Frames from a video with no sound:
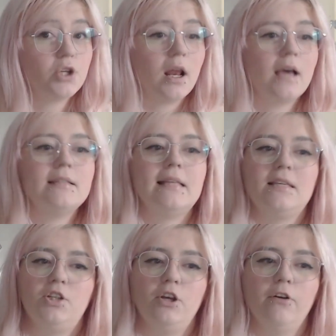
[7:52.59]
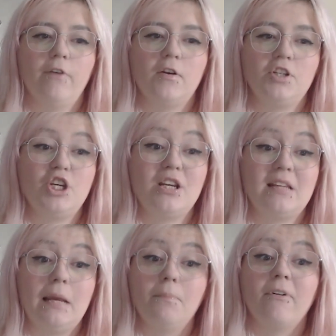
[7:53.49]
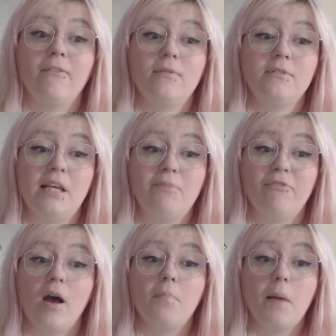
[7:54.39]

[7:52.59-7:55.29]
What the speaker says: Utilise this to your advantage in a team